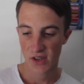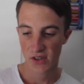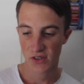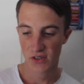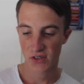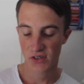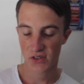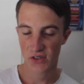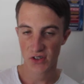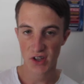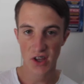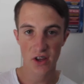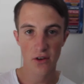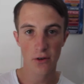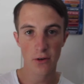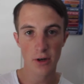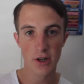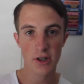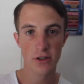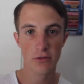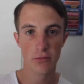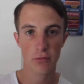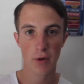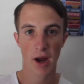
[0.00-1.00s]

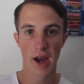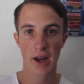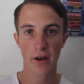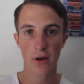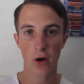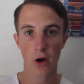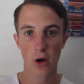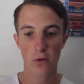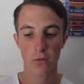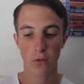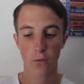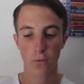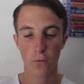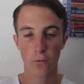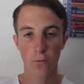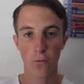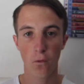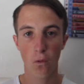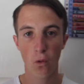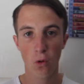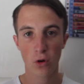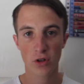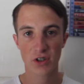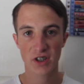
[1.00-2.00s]
Series, ran over
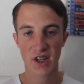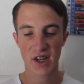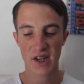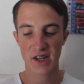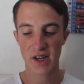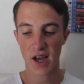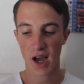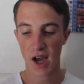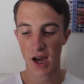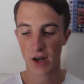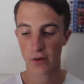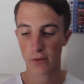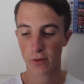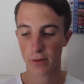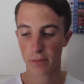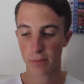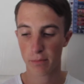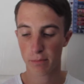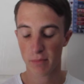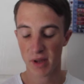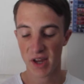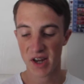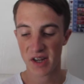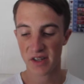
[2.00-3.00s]

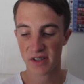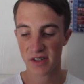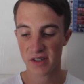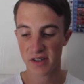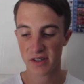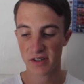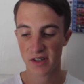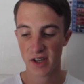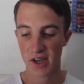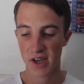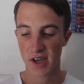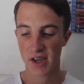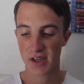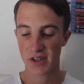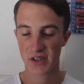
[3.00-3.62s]
1400 metres